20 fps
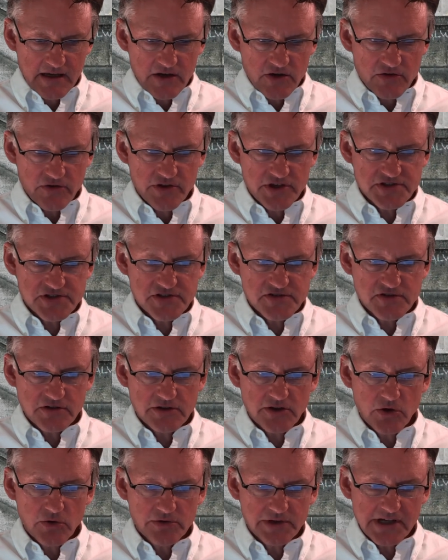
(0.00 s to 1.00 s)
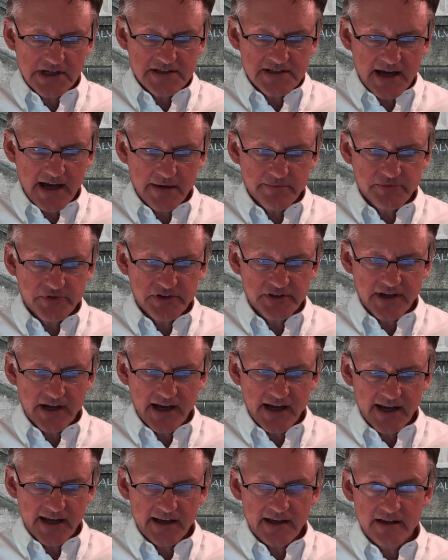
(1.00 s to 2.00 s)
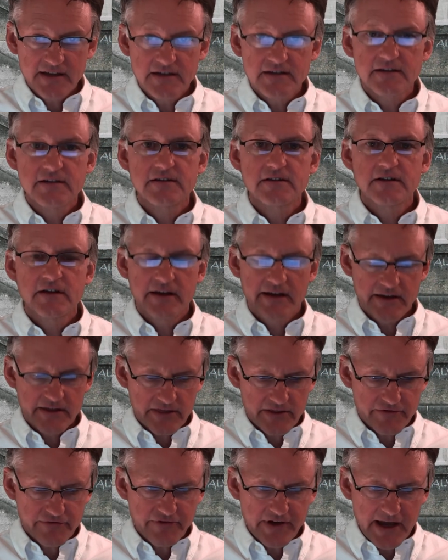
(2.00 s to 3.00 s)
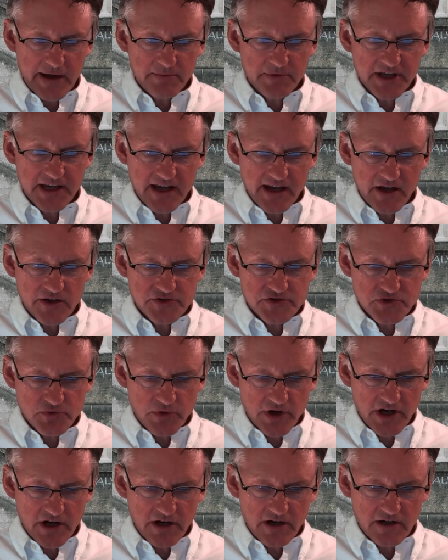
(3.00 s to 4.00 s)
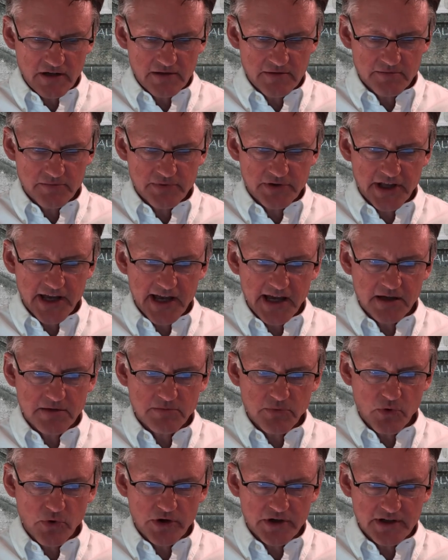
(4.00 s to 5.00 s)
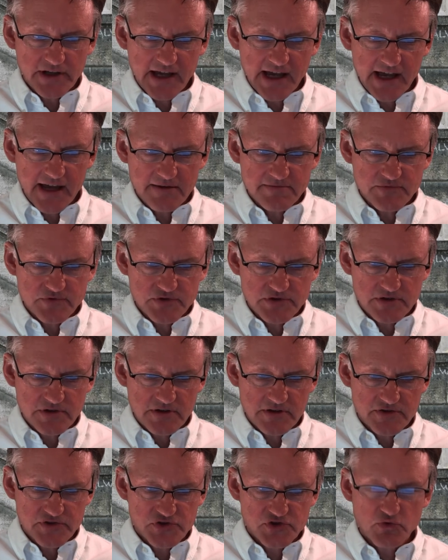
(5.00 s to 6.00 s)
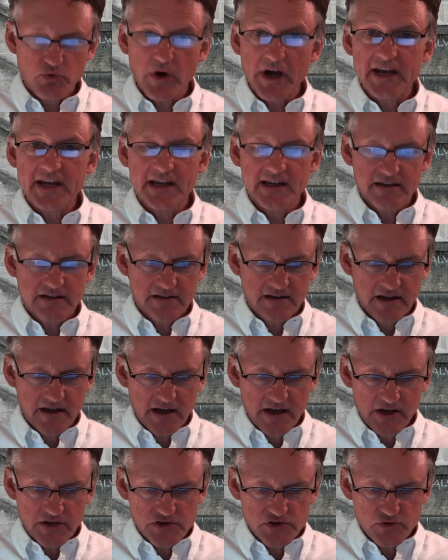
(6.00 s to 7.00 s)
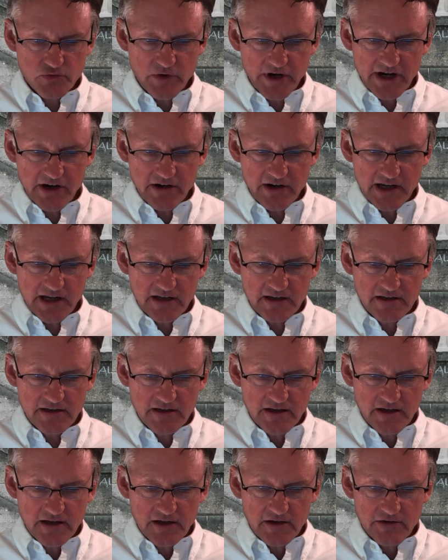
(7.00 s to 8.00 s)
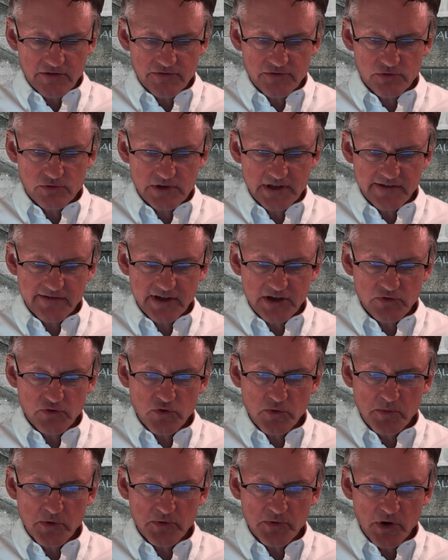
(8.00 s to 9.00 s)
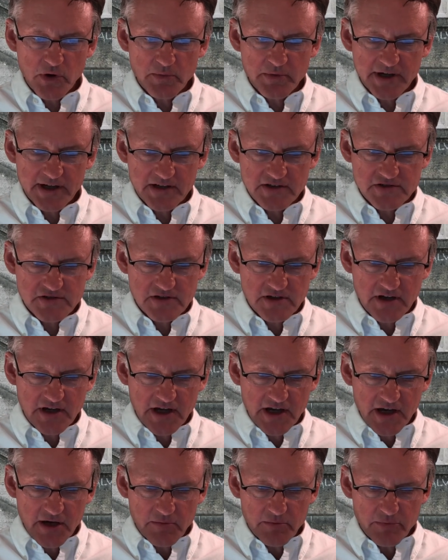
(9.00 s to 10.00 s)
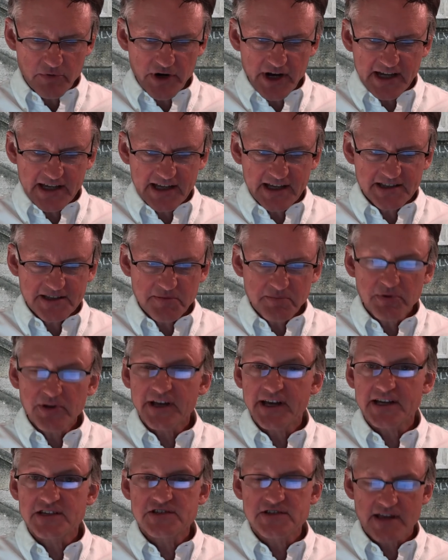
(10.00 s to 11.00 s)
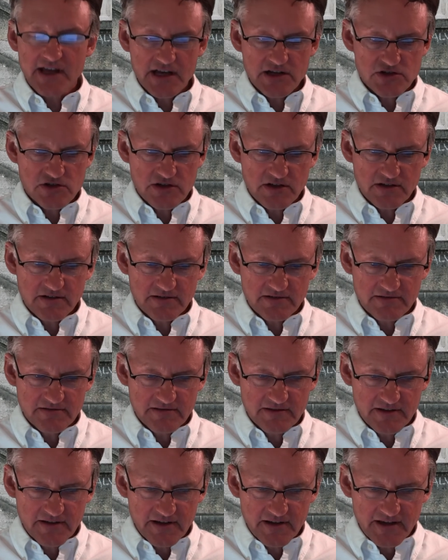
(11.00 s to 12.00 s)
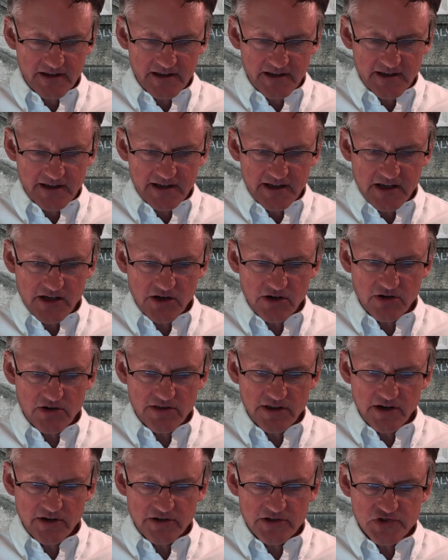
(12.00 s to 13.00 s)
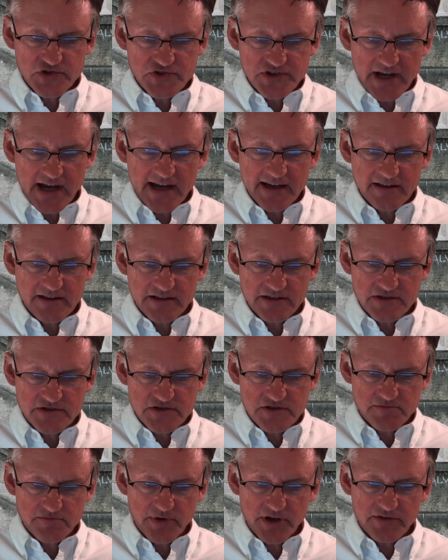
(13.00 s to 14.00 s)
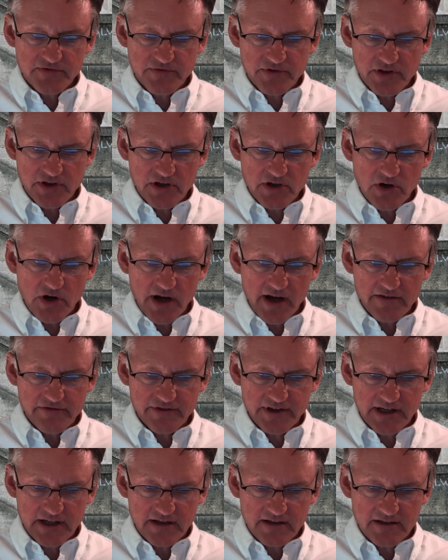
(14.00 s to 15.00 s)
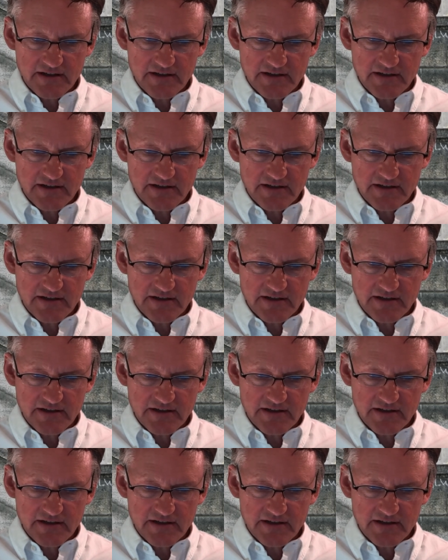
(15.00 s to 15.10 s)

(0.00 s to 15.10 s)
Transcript: This is a lonely time to die. The family elsewhere, playing board games, sweating, swearing through living room aerobics, breaking the PlayStation. Here there is silence but for the coughing.